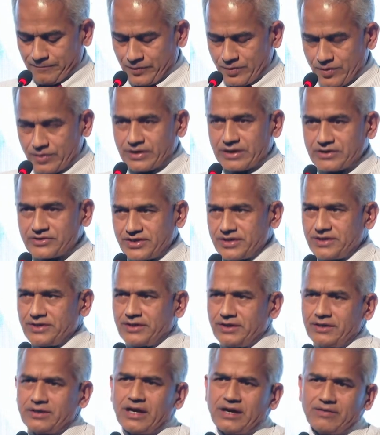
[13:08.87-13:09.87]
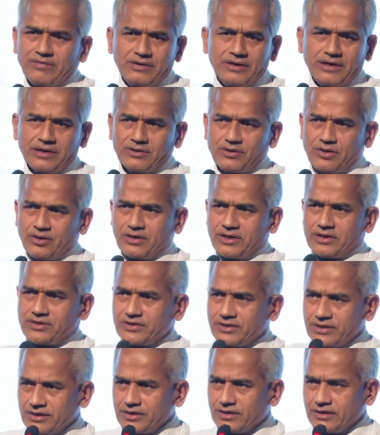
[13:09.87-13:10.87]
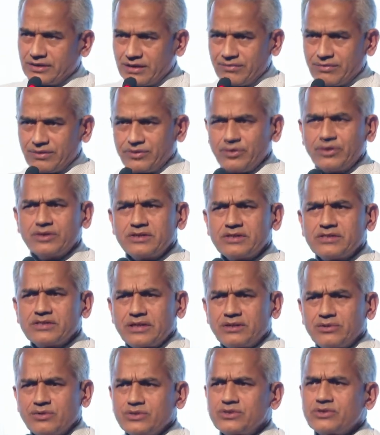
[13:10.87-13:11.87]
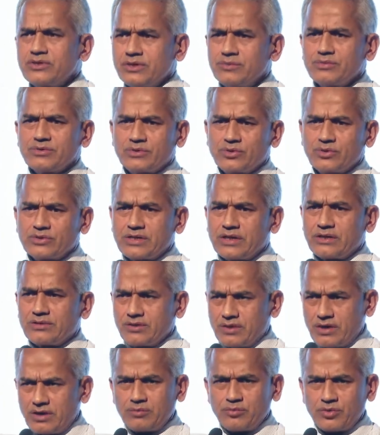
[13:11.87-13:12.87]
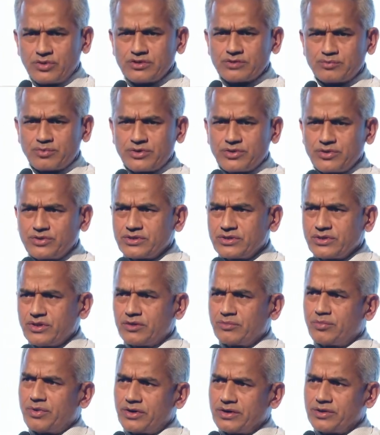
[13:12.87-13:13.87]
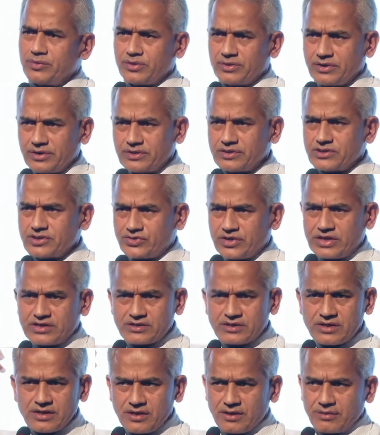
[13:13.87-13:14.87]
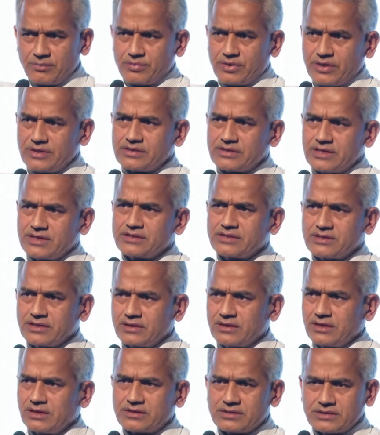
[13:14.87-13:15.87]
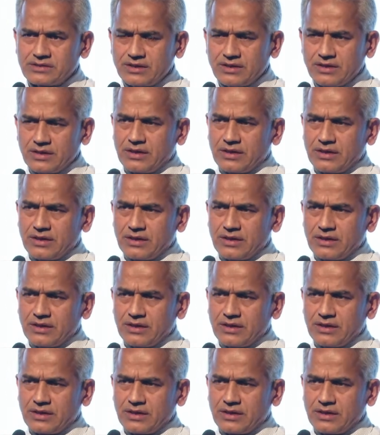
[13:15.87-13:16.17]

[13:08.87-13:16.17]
your adrenaline level and noradrenaline level. Do you understand those terms? Those are the hormones produced in our body. When there is stress, brain sends signals